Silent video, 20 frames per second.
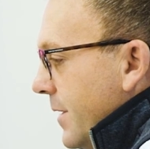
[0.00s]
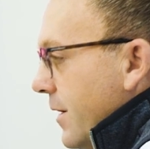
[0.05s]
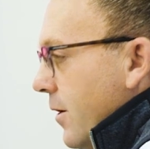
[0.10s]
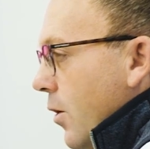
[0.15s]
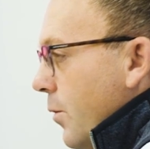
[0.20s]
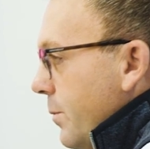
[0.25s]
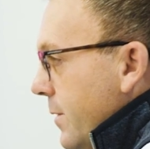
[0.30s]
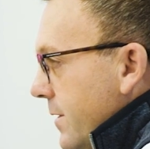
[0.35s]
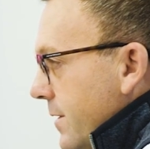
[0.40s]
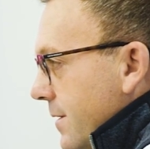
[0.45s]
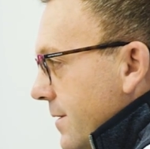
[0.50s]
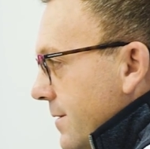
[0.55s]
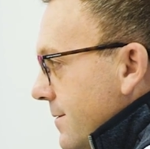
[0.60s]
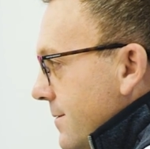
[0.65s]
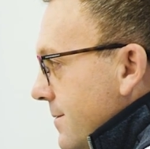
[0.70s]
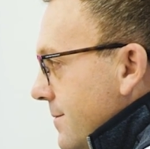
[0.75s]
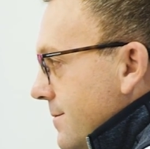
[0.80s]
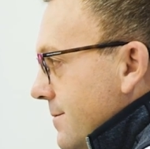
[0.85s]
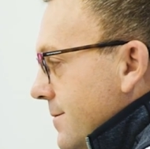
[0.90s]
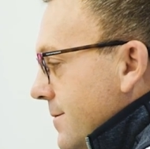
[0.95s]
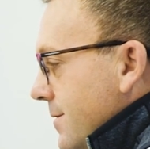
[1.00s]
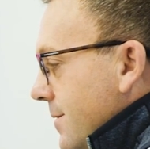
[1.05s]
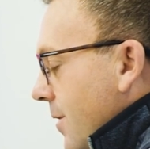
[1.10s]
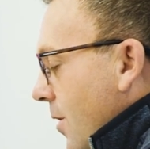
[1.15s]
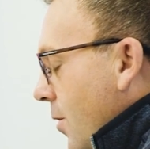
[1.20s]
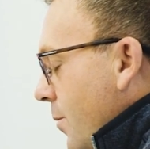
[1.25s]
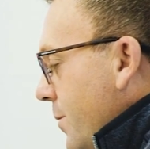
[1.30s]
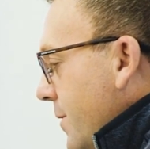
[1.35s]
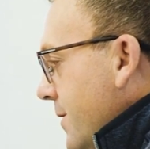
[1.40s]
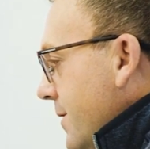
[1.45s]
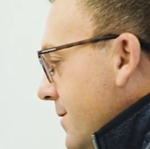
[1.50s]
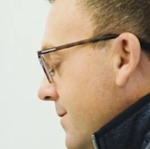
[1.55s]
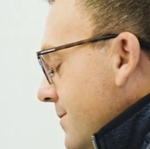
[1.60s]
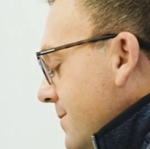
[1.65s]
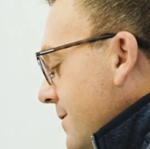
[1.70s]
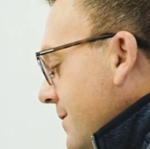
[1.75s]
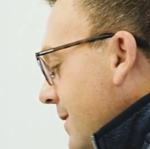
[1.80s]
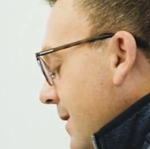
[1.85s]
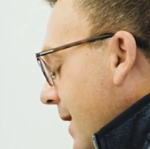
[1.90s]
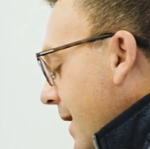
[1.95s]
being open to open to
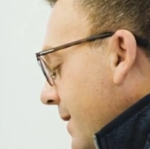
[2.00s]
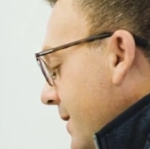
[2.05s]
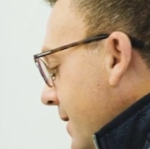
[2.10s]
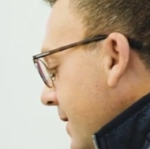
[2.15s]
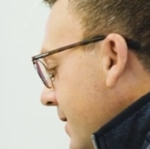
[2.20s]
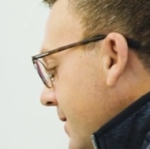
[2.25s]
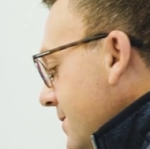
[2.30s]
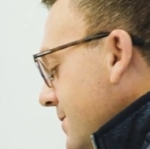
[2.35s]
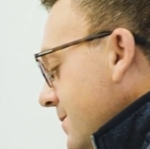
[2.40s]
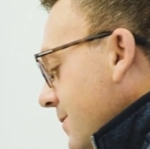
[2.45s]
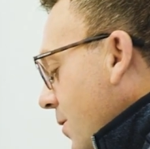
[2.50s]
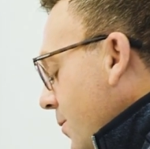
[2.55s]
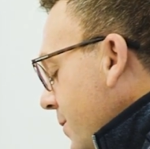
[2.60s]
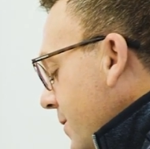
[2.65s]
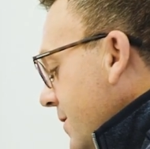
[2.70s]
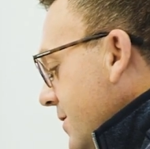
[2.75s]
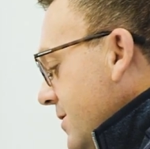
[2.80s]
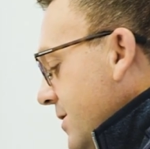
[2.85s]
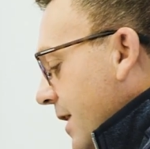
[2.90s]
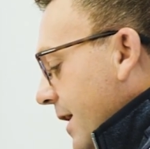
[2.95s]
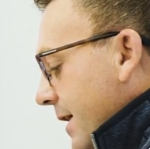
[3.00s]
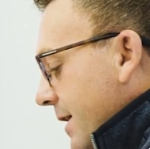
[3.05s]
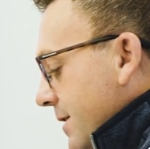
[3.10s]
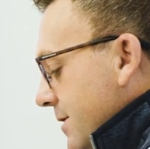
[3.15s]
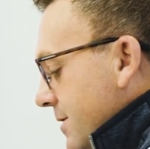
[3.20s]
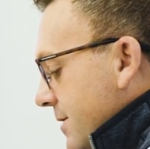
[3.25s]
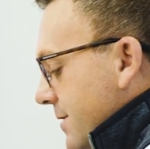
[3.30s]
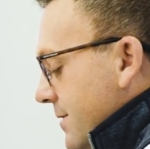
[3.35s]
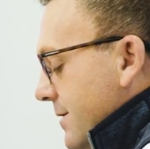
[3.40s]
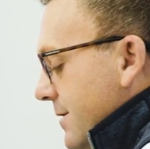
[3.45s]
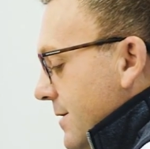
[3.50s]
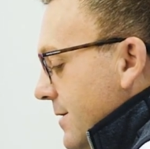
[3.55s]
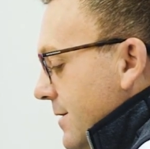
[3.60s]
ideas, open to change, and